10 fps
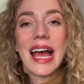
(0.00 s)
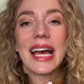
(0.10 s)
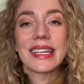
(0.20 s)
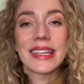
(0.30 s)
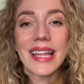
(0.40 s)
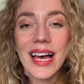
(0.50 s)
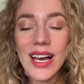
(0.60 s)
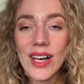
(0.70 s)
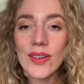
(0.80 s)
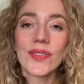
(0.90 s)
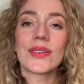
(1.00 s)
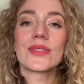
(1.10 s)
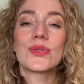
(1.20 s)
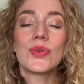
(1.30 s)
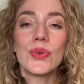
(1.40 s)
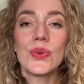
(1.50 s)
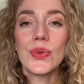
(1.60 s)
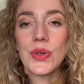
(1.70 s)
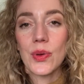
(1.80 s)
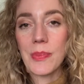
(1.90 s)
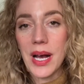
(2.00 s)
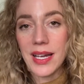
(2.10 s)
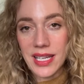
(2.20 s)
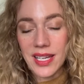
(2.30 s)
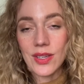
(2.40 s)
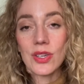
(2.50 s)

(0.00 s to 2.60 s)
and love to your body.